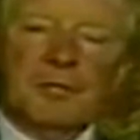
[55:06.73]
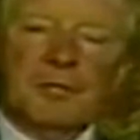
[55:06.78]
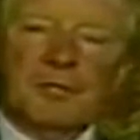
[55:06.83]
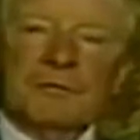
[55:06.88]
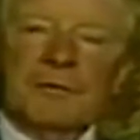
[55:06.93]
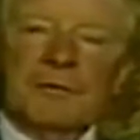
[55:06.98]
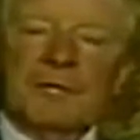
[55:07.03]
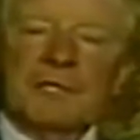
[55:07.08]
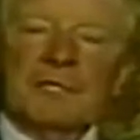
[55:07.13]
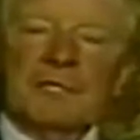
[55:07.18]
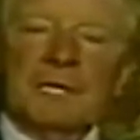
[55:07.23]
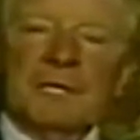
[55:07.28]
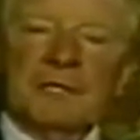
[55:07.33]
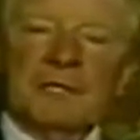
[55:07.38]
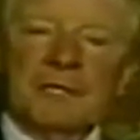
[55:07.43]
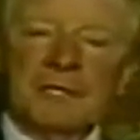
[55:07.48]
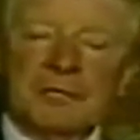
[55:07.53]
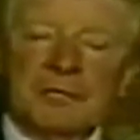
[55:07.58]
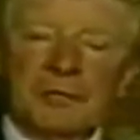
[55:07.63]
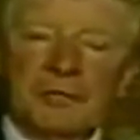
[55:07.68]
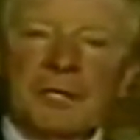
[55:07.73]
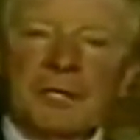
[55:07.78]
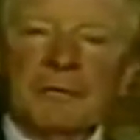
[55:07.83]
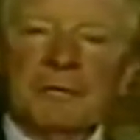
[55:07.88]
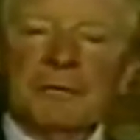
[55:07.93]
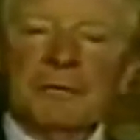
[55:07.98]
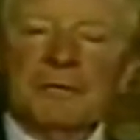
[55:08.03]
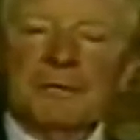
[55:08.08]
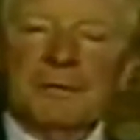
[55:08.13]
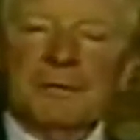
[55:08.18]
most fantastic
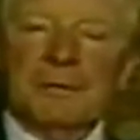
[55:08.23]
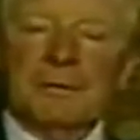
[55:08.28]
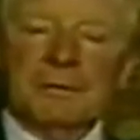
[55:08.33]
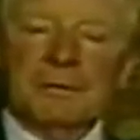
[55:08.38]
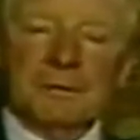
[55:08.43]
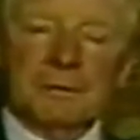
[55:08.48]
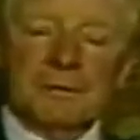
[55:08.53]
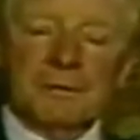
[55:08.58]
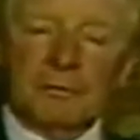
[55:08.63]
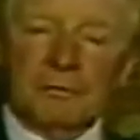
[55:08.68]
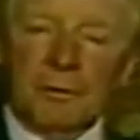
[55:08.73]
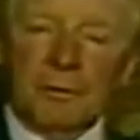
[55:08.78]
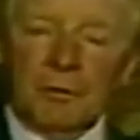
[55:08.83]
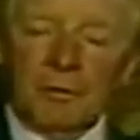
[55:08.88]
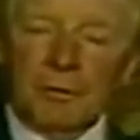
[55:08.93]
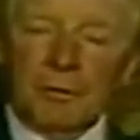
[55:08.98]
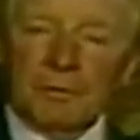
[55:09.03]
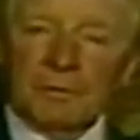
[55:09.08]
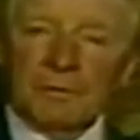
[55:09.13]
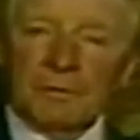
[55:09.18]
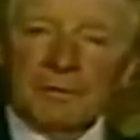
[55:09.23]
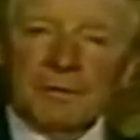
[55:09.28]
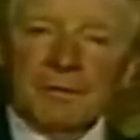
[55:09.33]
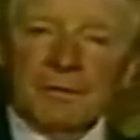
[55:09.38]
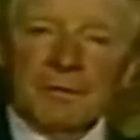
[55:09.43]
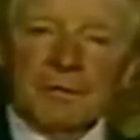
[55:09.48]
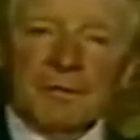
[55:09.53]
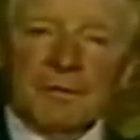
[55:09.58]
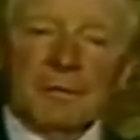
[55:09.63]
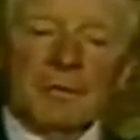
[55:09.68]
shapes and forms.
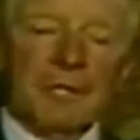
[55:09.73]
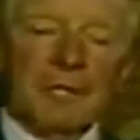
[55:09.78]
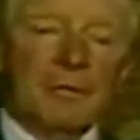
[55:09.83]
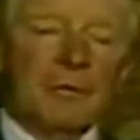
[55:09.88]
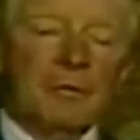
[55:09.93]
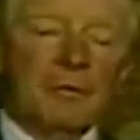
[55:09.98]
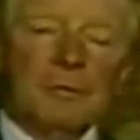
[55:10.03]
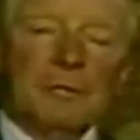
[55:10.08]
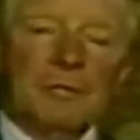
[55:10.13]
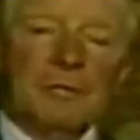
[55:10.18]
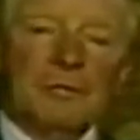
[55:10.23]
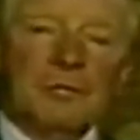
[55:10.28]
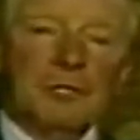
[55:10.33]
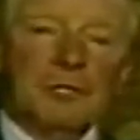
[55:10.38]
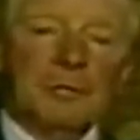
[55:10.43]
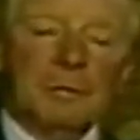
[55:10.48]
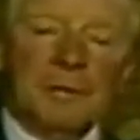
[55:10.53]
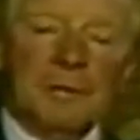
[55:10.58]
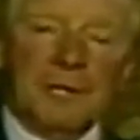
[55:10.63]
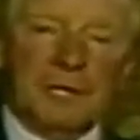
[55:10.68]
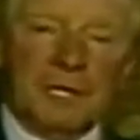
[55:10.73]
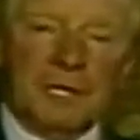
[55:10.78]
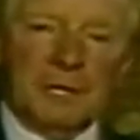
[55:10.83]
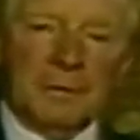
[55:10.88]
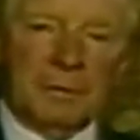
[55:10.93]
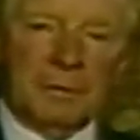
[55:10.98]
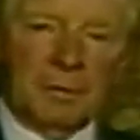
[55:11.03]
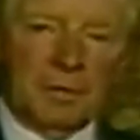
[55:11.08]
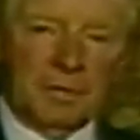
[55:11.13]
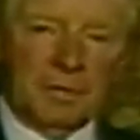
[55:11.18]
We can almost
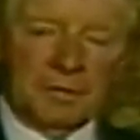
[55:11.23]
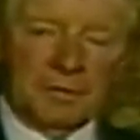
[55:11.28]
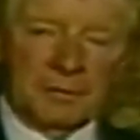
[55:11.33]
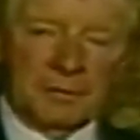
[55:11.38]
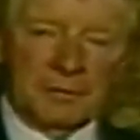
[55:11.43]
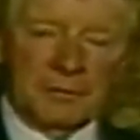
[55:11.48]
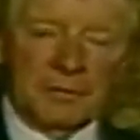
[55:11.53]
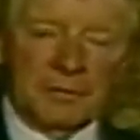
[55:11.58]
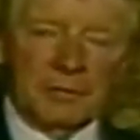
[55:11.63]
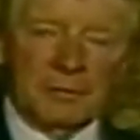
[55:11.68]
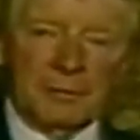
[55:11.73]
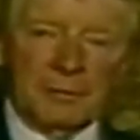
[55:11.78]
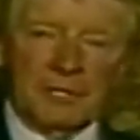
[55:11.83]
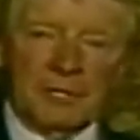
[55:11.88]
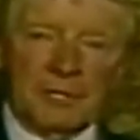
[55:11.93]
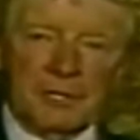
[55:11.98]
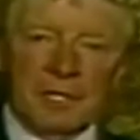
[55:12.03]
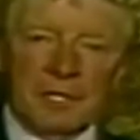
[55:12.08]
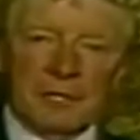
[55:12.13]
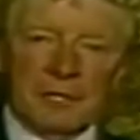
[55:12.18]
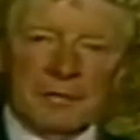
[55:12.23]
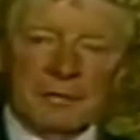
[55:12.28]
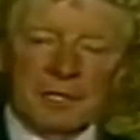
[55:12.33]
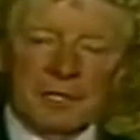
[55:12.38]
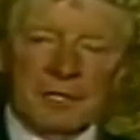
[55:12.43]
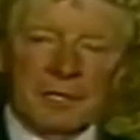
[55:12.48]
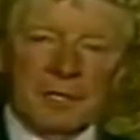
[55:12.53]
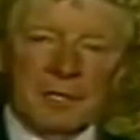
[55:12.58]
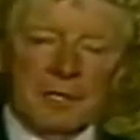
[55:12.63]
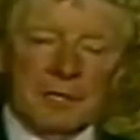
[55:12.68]
duplicate parts of the human
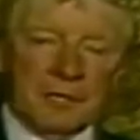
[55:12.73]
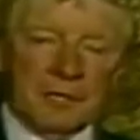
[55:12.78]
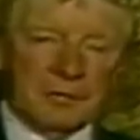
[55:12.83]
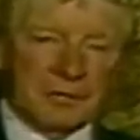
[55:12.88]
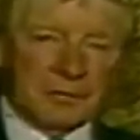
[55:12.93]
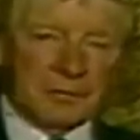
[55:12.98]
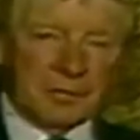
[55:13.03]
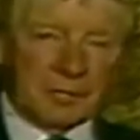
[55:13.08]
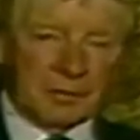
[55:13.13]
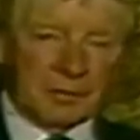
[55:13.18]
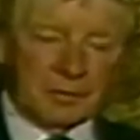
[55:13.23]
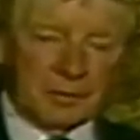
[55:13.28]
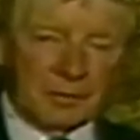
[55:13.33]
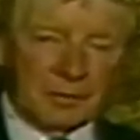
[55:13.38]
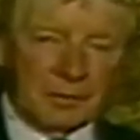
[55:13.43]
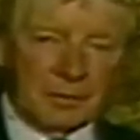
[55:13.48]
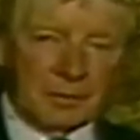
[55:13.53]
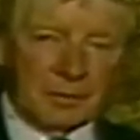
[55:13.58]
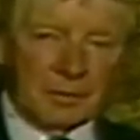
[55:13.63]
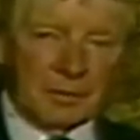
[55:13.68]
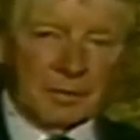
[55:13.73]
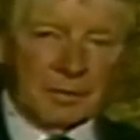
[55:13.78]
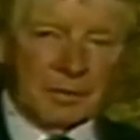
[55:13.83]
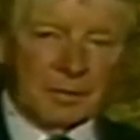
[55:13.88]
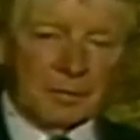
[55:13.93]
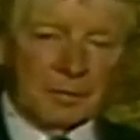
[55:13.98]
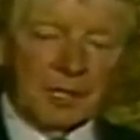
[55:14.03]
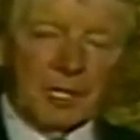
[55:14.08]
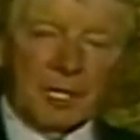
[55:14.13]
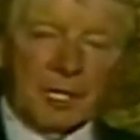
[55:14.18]
anatomy and structure.
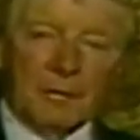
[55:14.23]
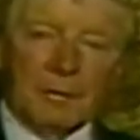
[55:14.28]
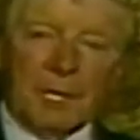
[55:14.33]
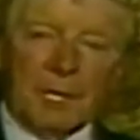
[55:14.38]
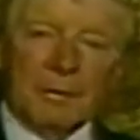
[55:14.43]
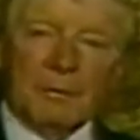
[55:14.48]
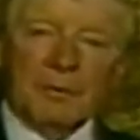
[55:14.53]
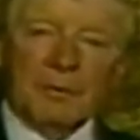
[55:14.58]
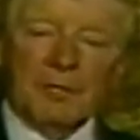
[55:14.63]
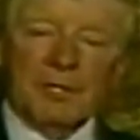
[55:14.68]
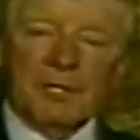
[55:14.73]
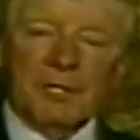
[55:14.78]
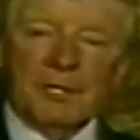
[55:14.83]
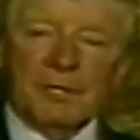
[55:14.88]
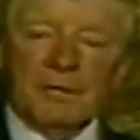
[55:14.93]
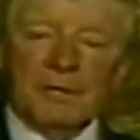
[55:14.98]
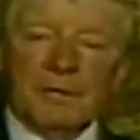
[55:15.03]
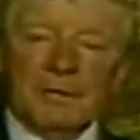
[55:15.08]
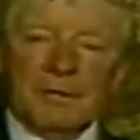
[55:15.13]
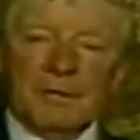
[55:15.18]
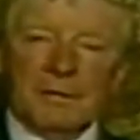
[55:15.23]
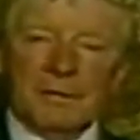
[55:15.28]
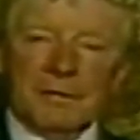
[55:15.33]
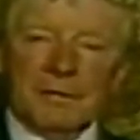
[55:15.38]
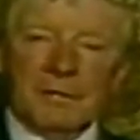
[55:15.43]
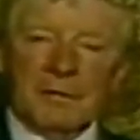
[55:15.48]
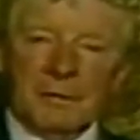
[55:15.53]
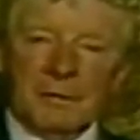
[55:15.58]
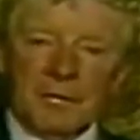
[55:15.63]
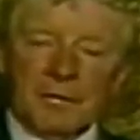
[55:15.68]
merely by putting
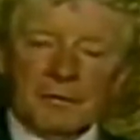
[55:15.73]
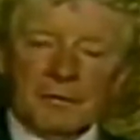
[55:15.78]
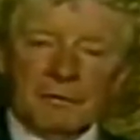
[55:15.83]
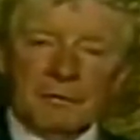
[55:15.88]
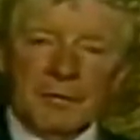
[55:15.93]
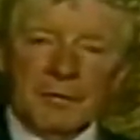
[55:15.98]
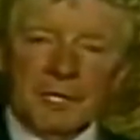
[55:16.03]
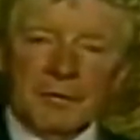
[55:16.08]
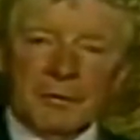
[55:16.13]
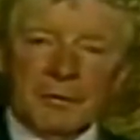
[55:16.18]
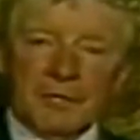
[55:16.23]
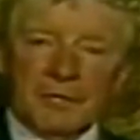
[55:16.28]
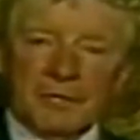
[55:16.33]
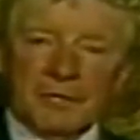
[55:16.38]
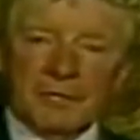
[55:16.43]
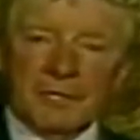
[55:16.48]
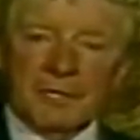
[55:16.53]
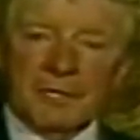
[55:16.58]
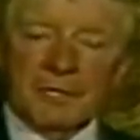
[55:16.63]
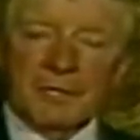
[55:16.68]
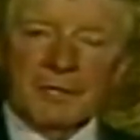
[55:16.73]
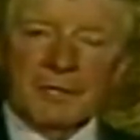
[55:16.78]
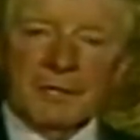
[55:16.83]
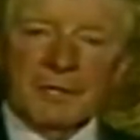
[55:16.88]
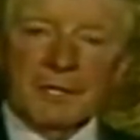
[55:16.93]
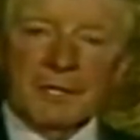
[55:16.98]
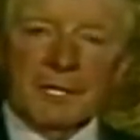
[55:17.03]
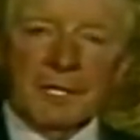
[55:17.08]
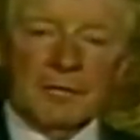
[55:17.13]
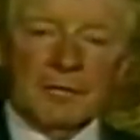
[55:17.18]
the correct frequency
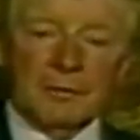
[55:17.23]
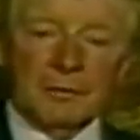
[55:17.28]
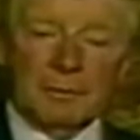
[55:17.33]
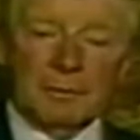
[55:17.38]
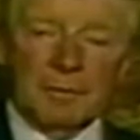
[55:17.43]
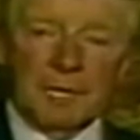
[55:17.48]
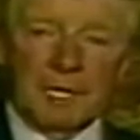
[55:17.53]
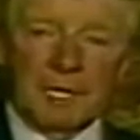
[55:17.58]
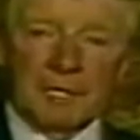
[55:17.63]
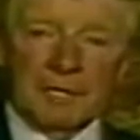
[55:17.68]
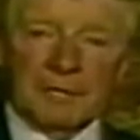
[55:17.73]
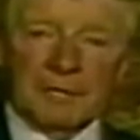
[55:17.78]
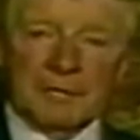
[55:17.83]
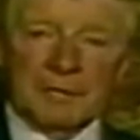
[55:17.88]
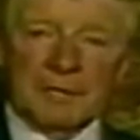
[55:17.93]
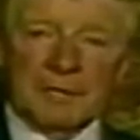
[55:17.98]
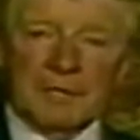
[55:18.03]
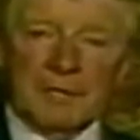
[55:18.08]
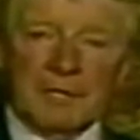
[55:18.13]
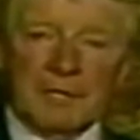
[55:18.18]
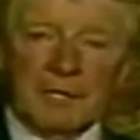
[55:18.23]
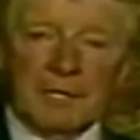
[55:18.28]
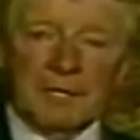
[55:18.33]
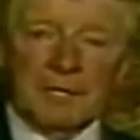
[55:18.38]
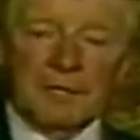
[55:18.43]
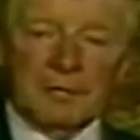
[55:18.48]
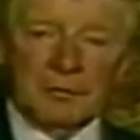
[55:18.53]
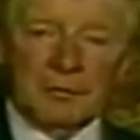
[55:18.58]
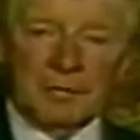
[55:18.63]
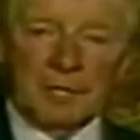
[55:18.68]
into place
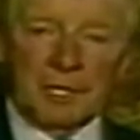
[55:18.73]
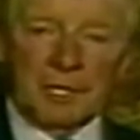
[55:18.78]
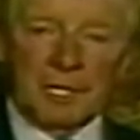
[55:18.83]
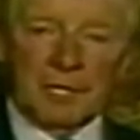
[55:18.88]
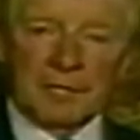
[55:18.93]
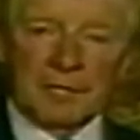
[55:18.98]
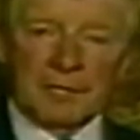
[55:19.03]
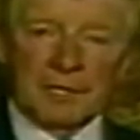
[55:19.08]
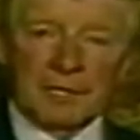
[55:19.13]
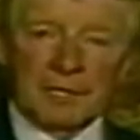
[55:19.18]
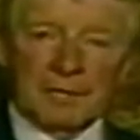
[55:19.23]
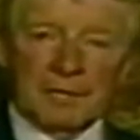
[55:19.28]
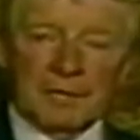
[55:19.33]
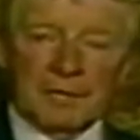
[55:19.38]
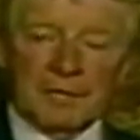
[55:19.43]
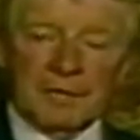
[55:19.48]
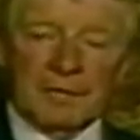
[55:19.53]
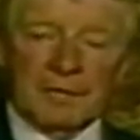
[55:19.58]
and utilizing it.